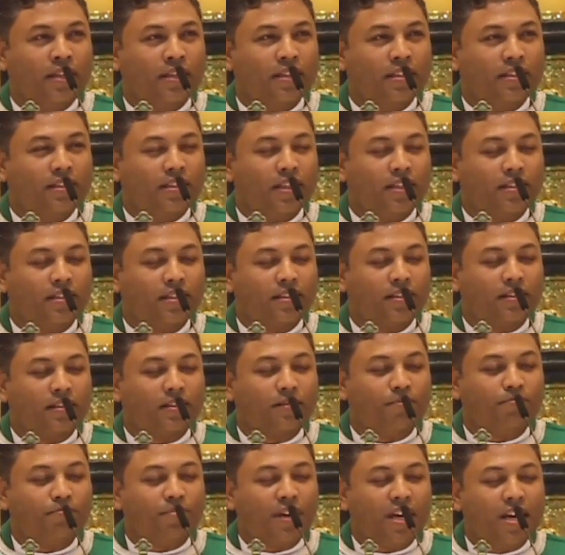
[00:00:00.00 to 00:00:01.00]

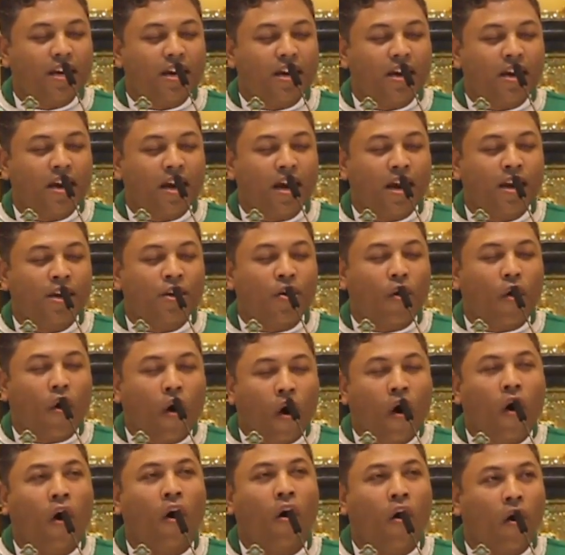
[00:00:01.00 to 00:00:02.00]
Just be in
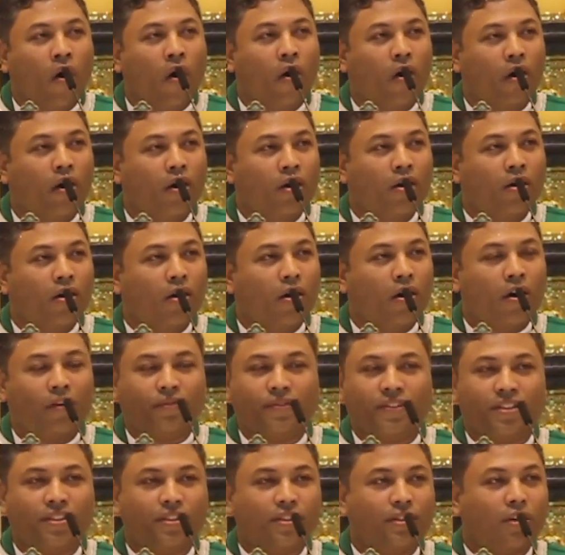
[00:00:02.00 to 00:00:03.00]
awe
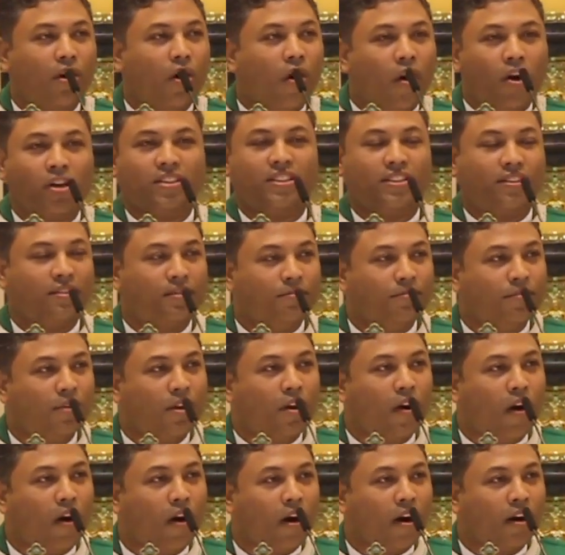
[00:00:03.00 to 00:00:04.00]
of this awesome
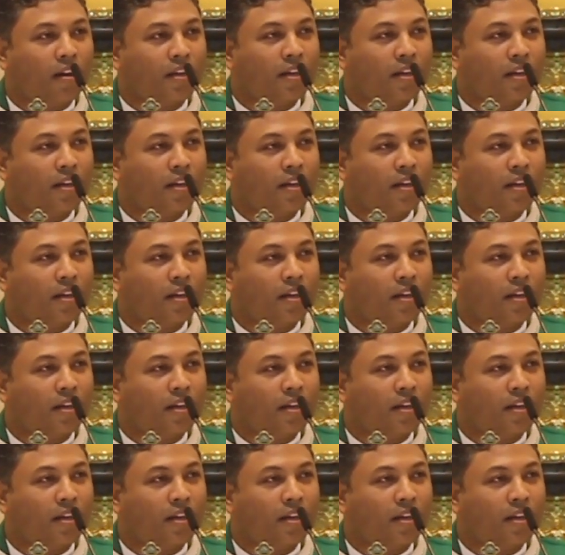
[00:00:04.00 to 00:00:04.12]
God.